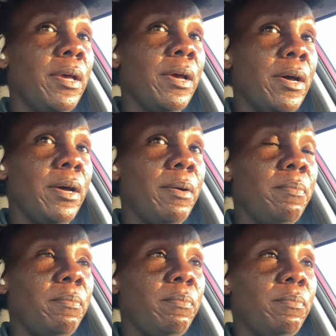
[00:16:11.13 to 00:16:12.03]

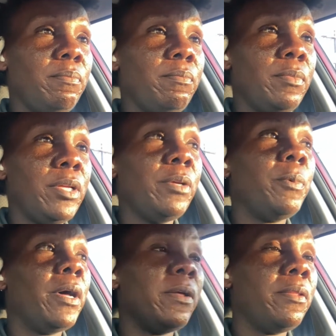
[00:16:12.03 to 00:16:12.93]
um,
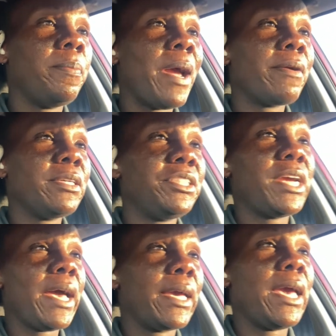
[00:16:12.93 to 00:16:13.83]
well the background
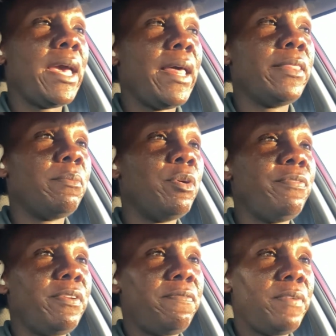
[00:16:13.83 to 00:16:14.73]
check and the
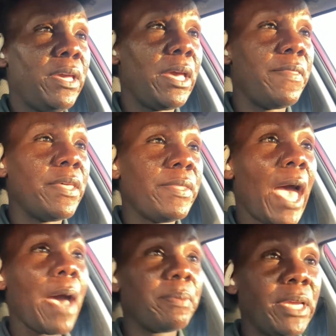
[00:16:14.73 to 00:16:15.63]
moving fee and then
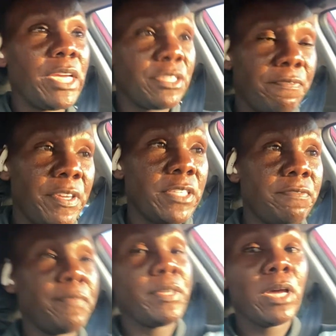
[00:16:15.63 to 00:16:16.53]
the application fee is
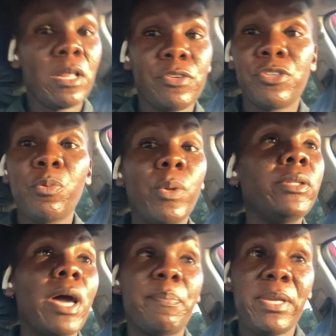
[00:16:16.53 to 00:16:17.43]
$50 you will
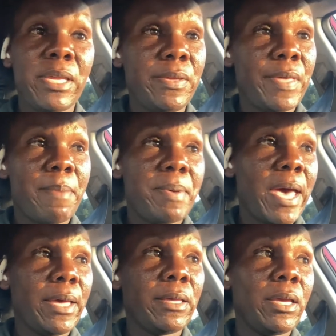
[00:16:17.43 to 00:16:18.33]
not be getting that
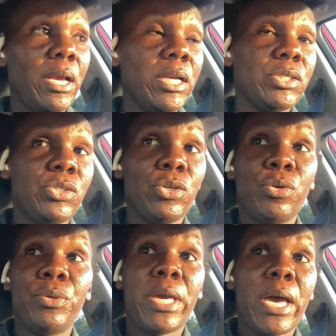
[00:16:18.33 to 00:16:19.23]
back
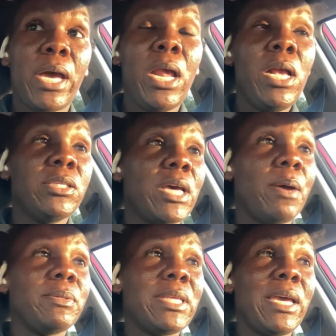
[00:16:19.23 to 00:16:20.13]
so yeah. So
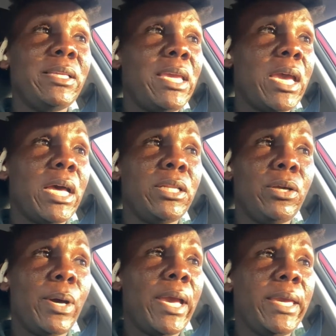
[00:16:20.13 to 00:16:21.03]
I was like, yeah,
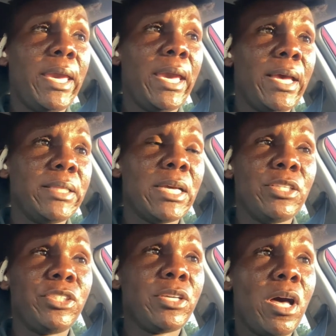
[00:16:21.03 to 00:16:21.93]
no, I can't.
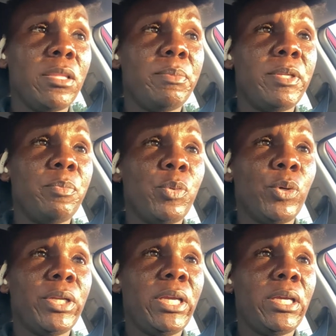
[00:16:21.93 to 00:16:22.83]
I'll just call them in the
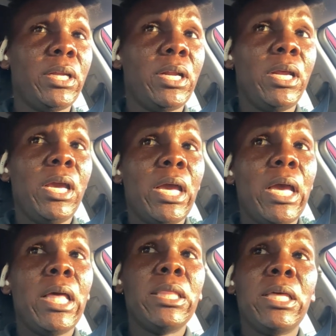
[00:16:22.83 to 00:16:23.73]
morning.
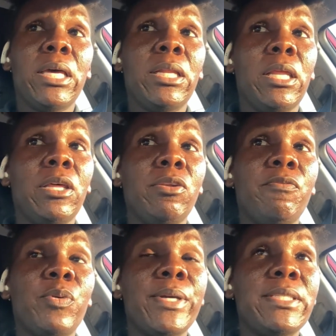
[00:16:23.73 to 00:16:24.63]
And then a little
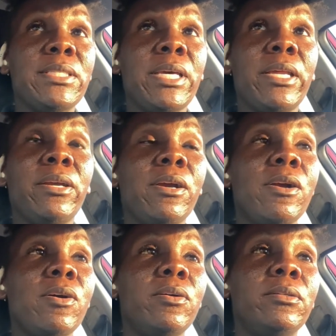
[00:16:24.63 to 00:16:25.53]
voice said,
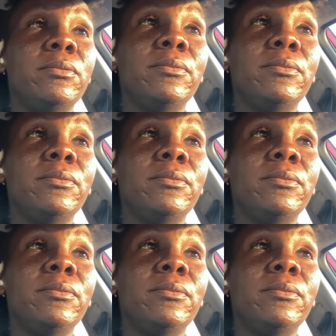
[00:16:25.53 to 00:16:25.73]
girl,